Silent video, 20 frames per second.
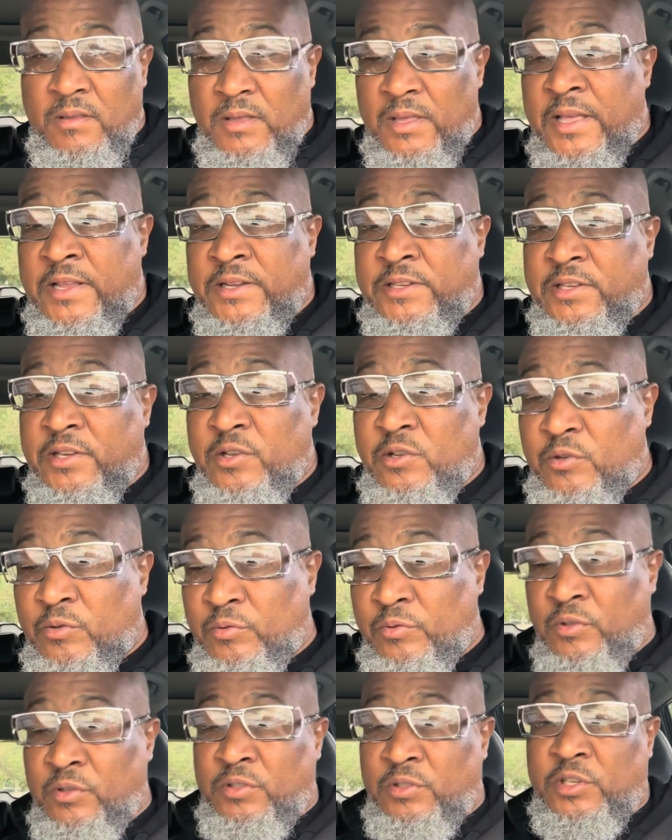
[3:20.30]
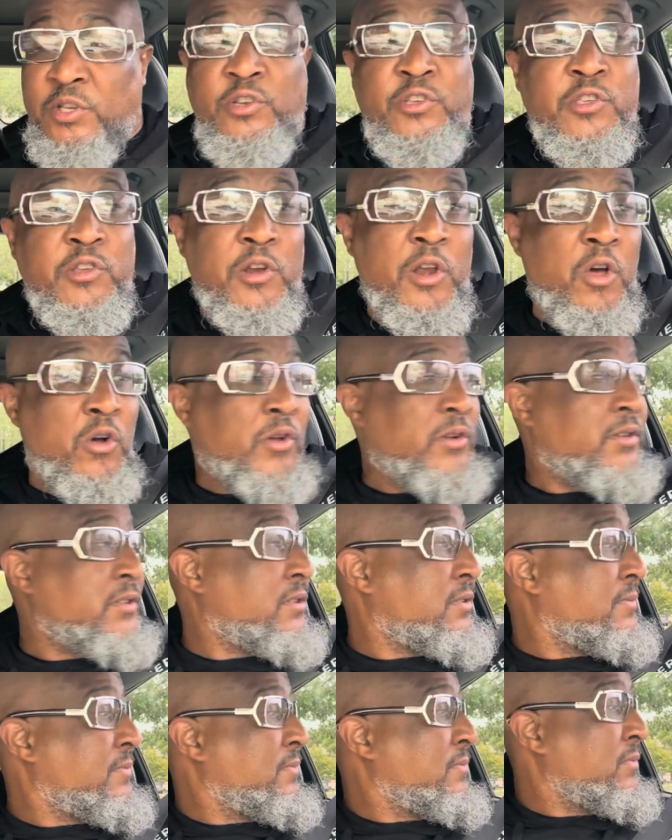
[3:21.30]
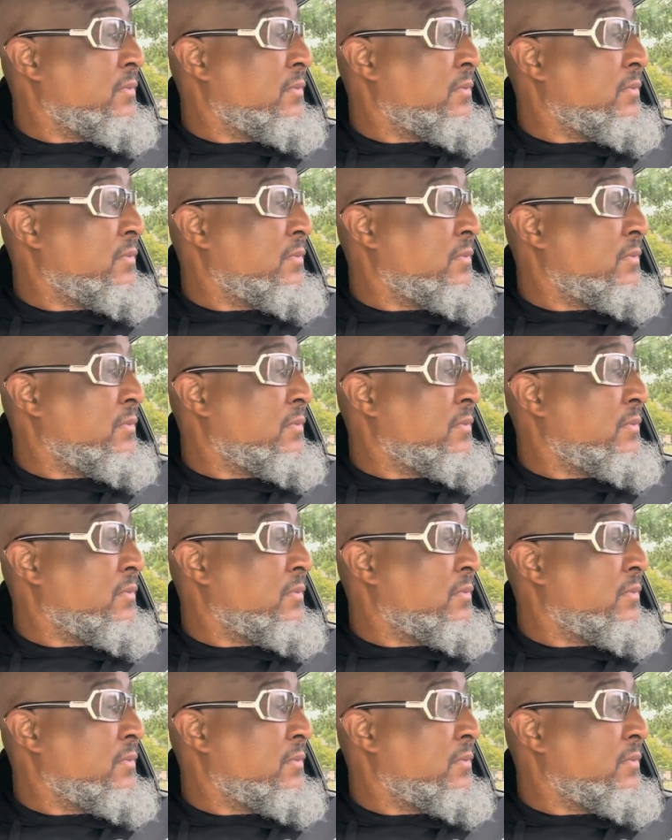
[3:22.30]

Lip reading: until you lost.